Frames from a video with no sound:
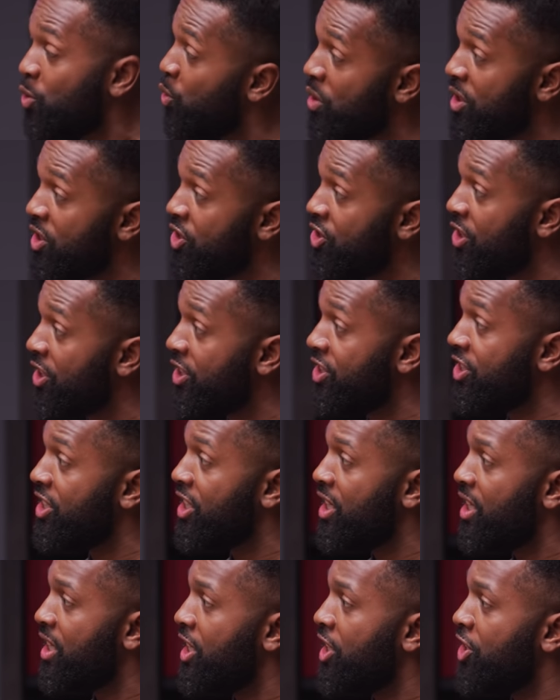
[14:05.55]
to the
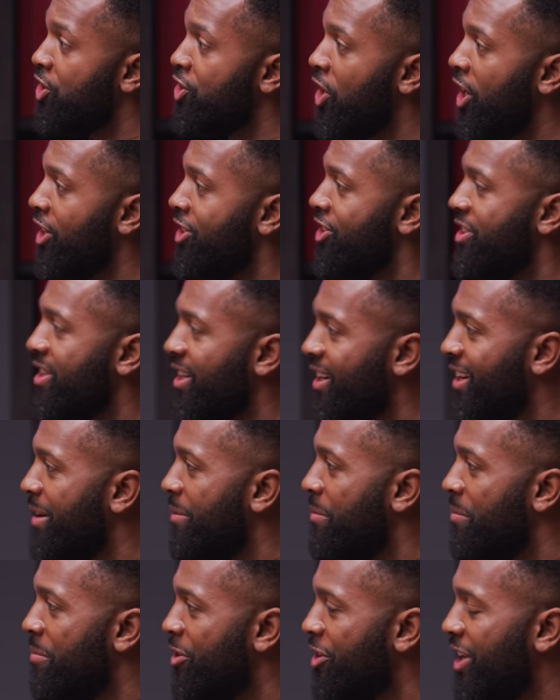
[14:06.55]
judge, judged,
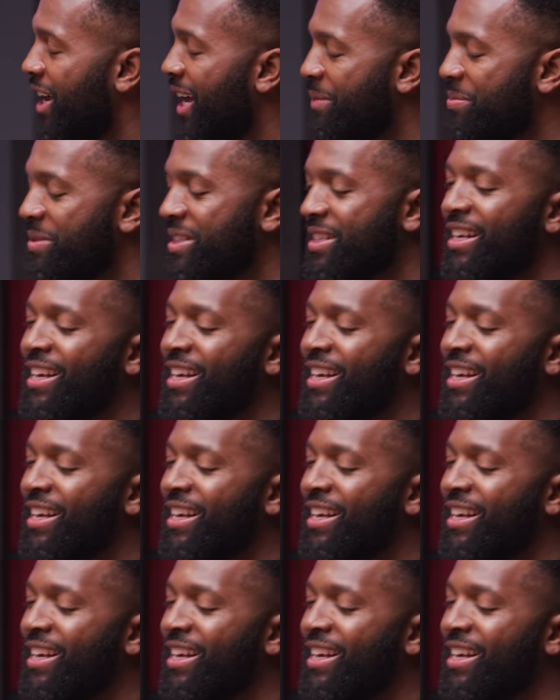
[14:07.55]
perhaps? To